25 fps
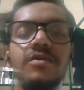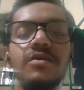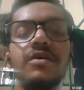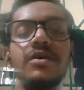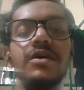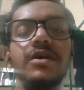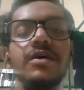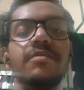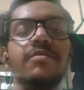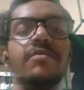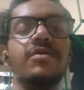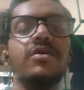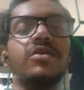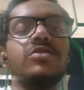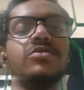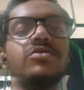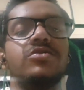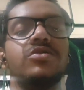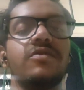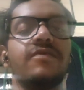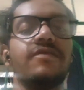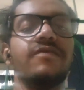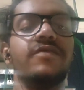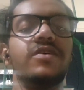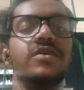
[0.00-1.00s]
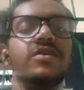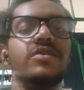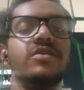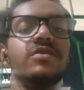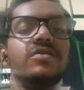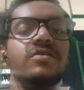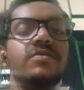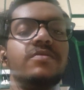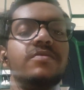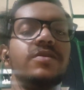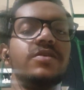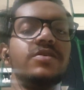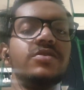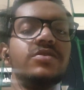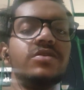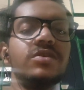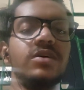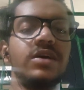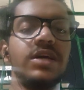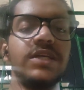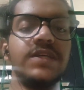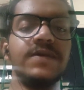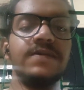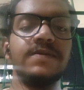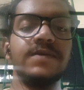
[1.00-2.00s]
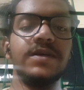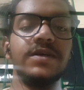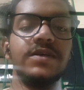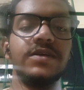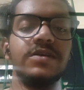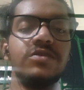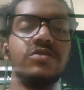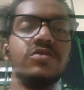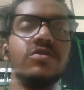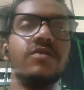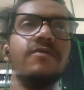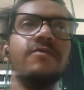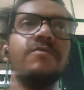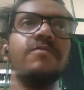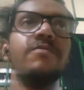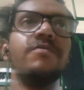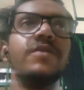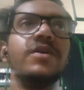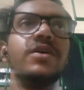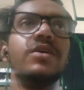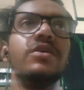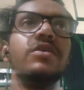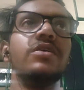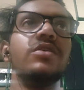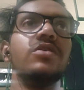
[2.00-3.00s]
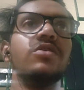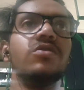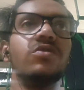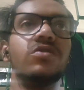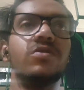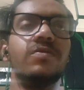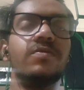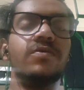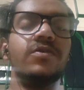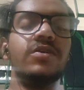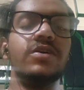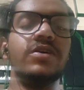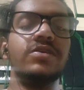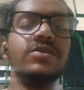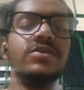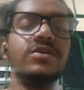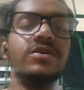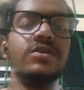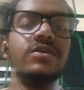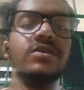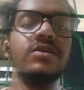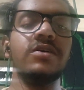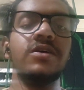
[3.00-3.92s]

remittance of the commission expenses of pre-incorporation,